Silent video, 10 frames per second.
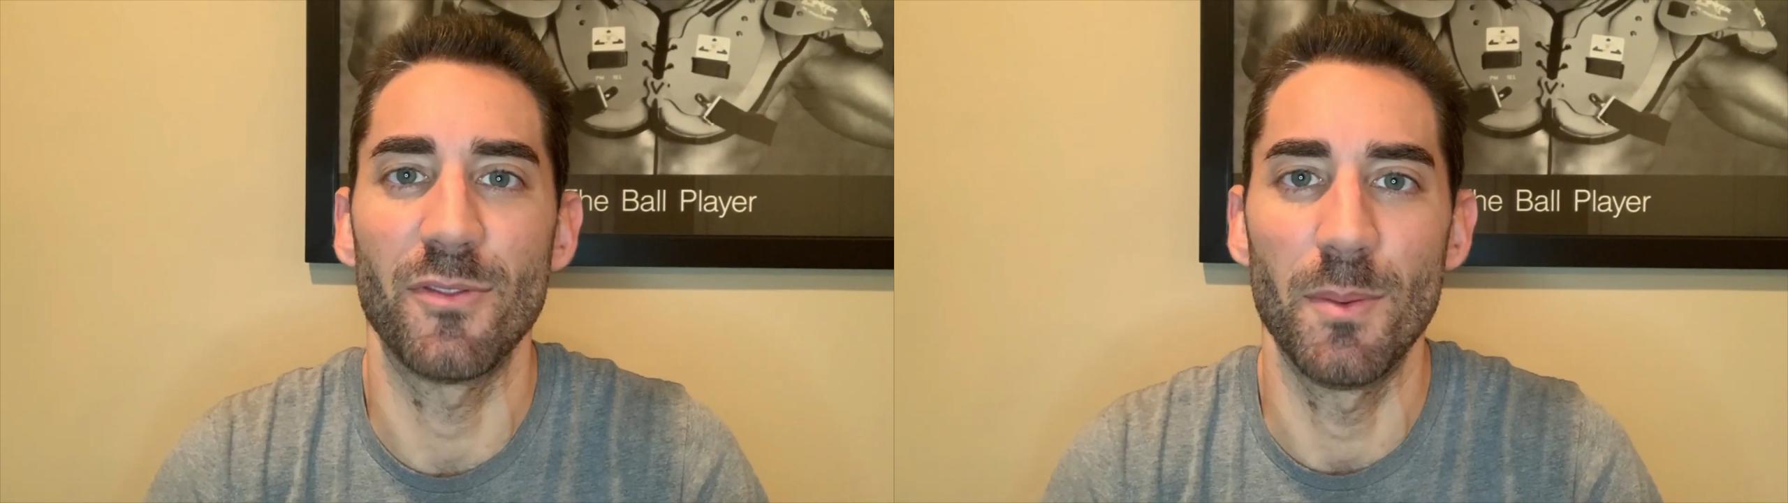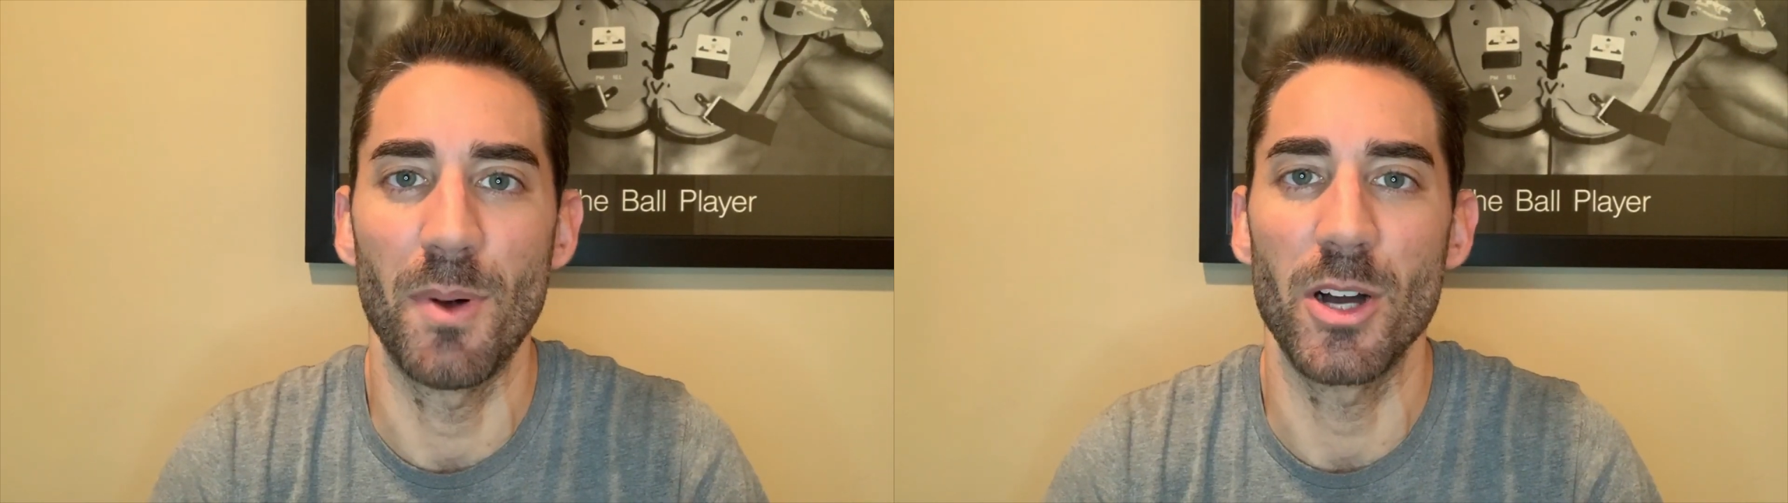
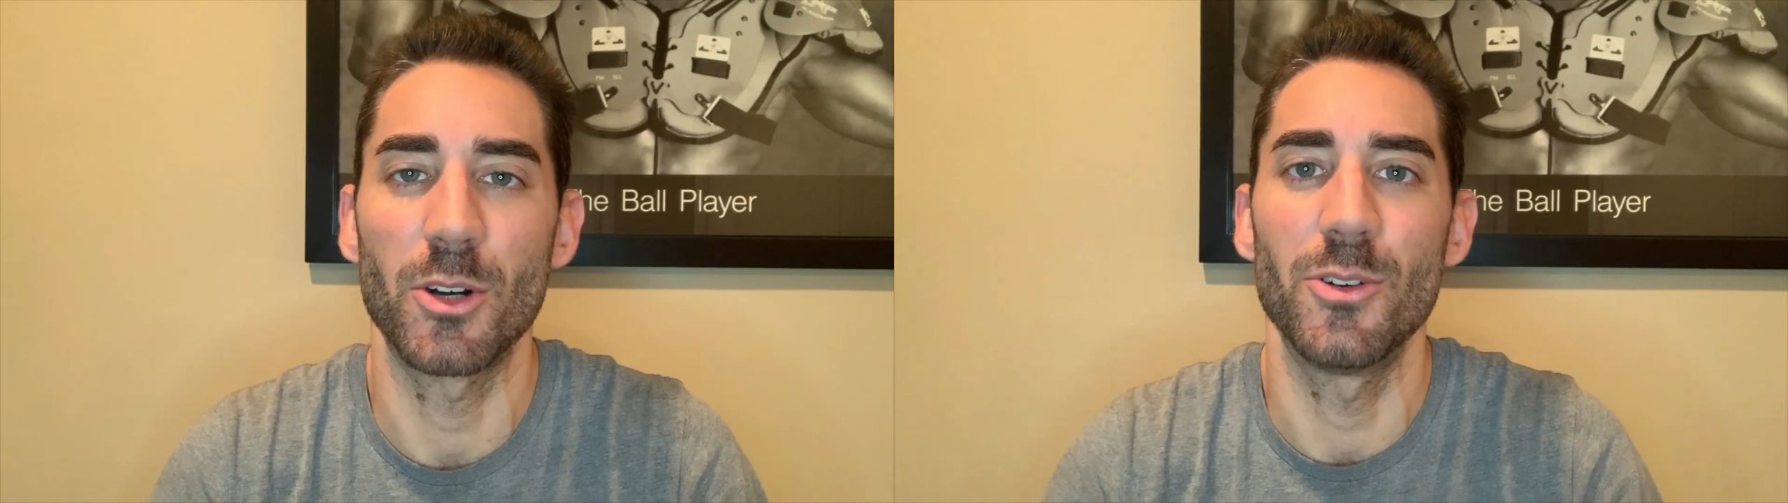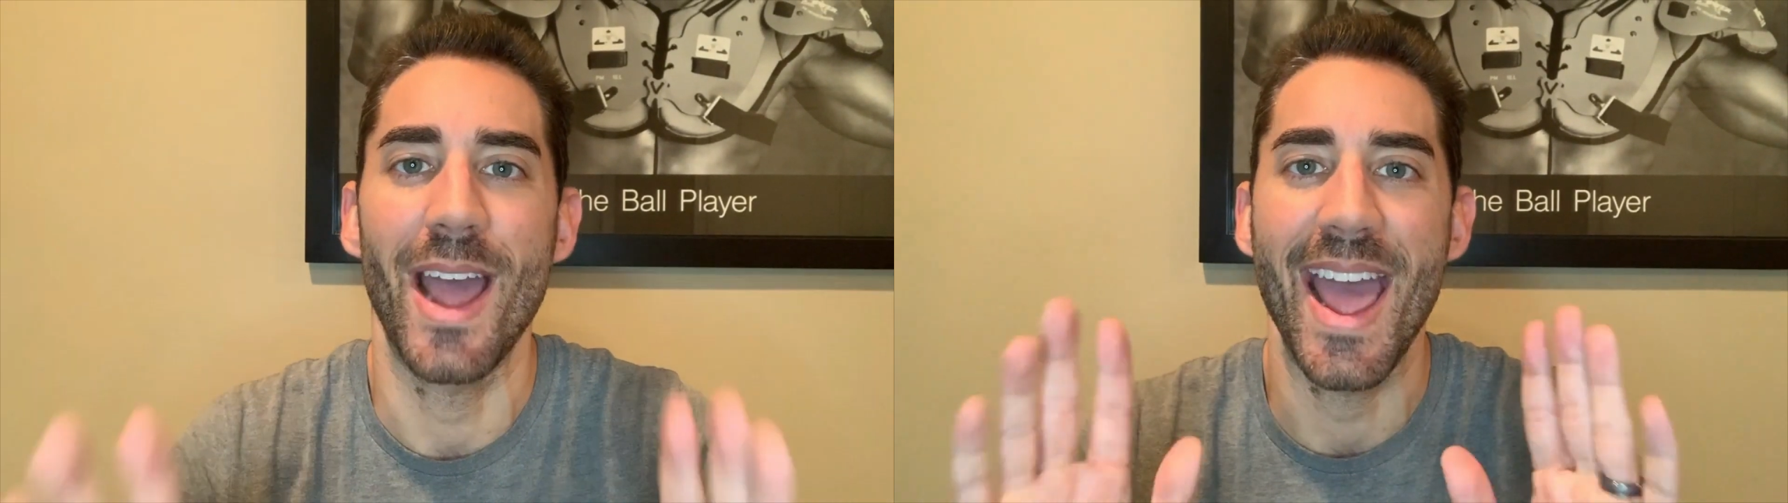Football
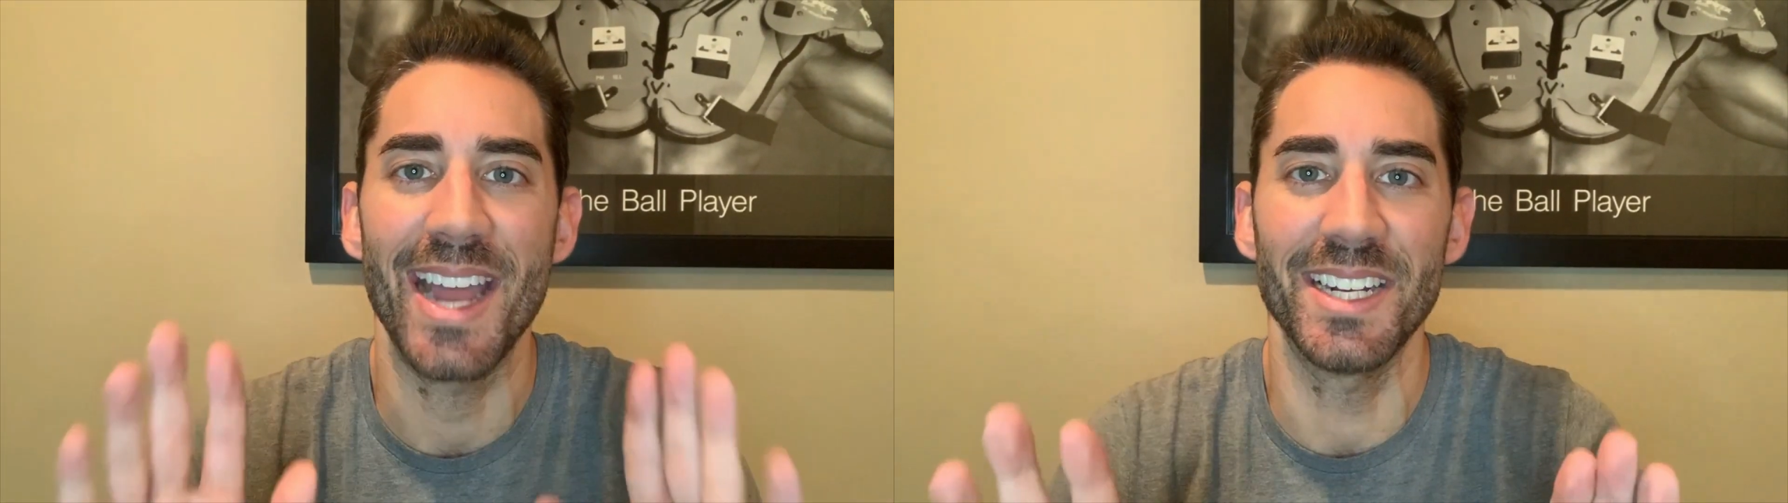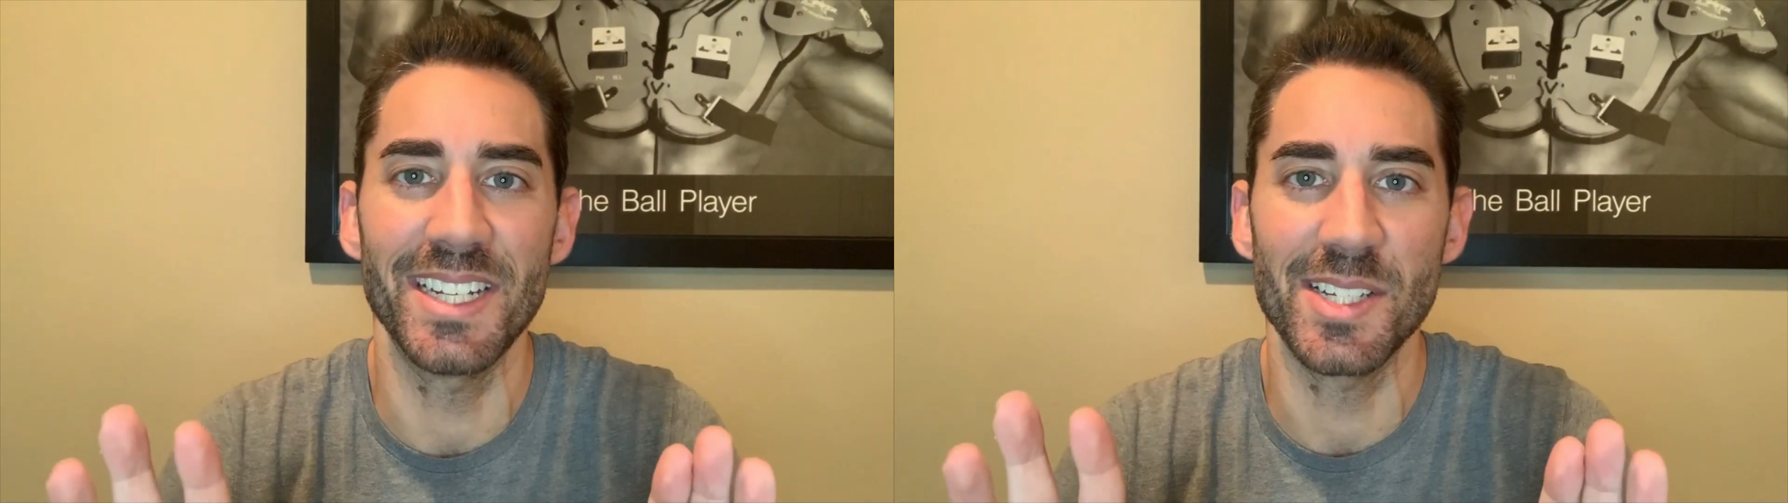crew
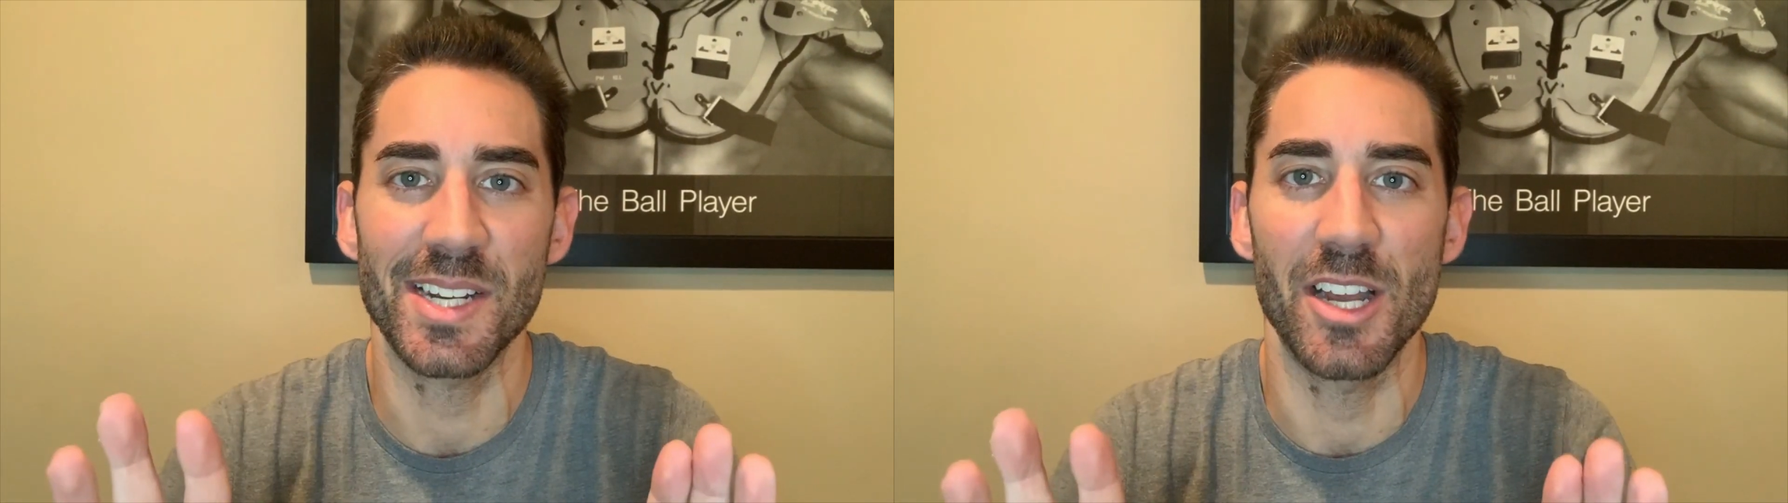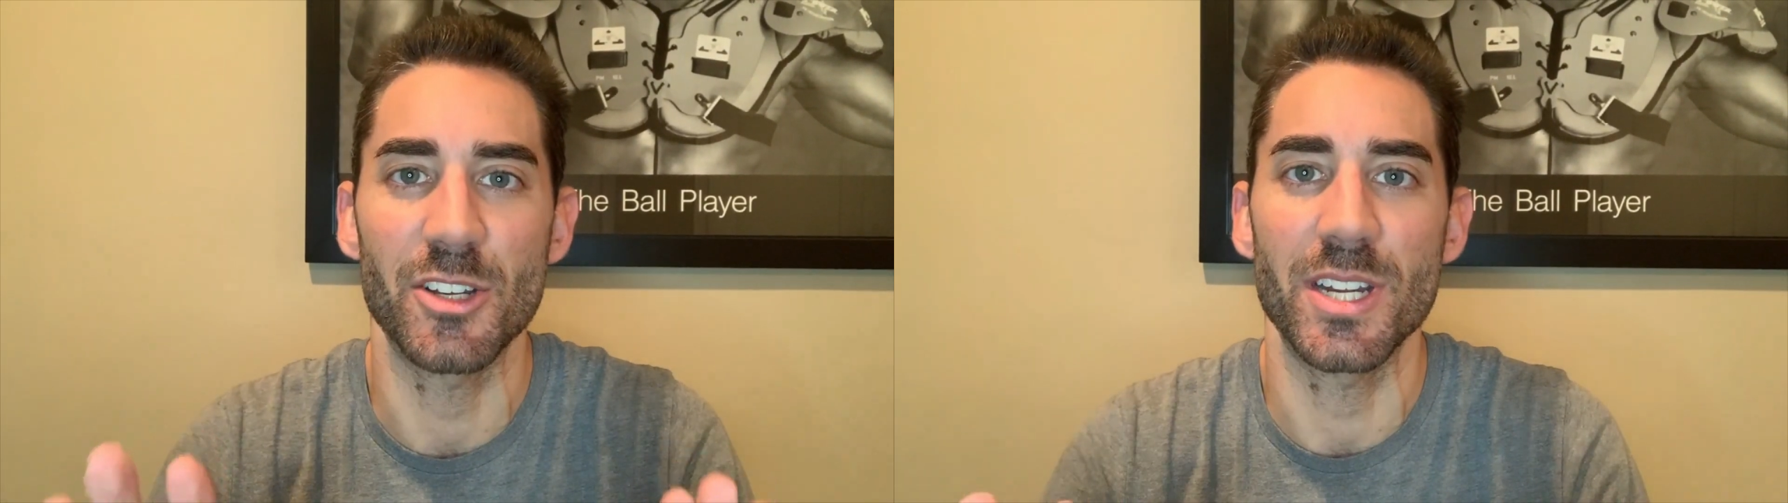had a
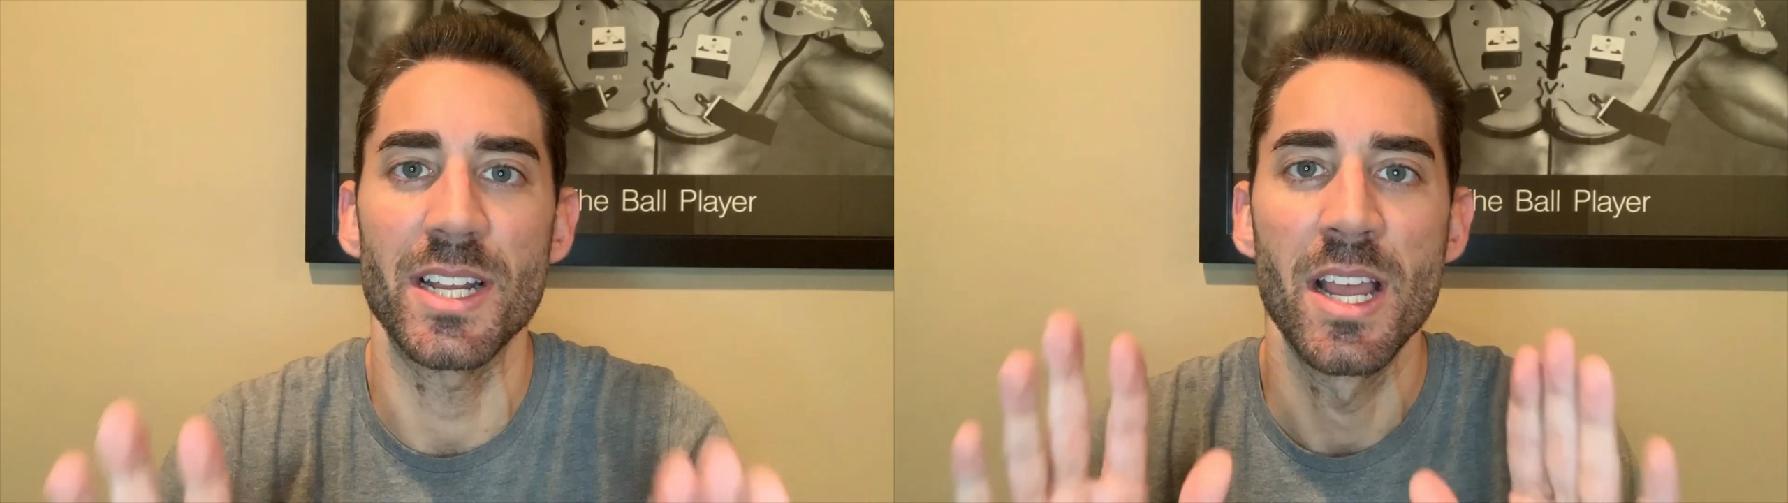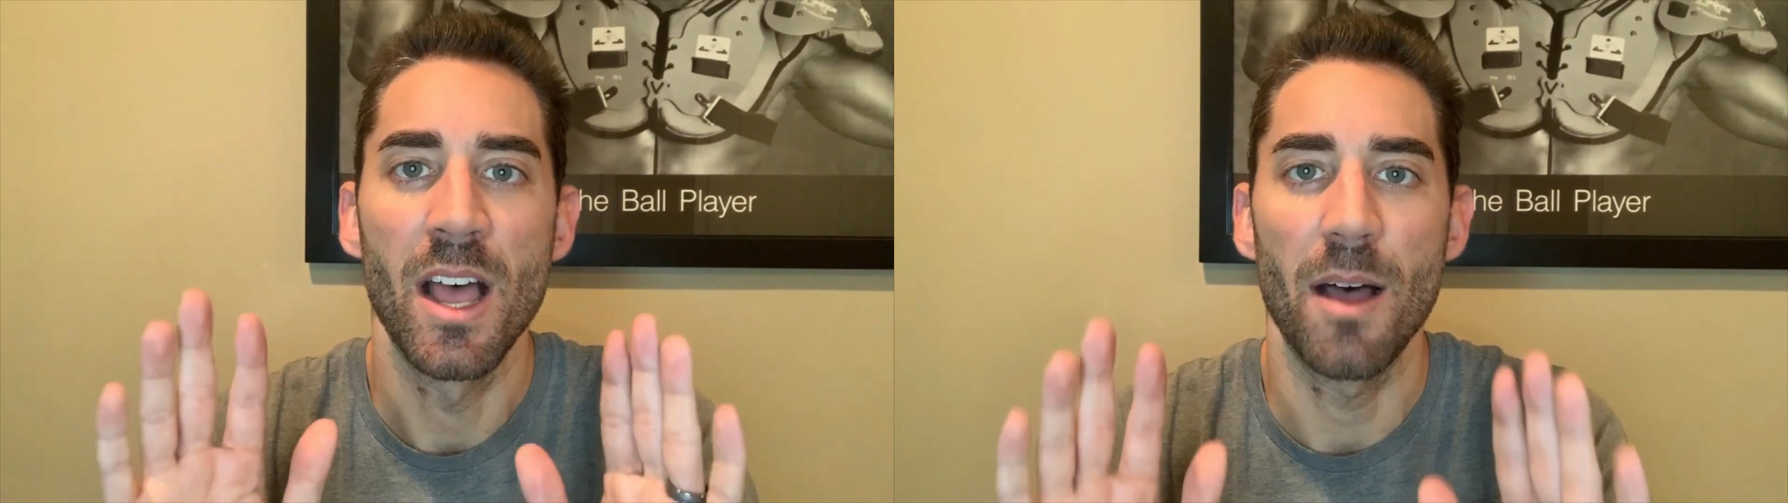discussion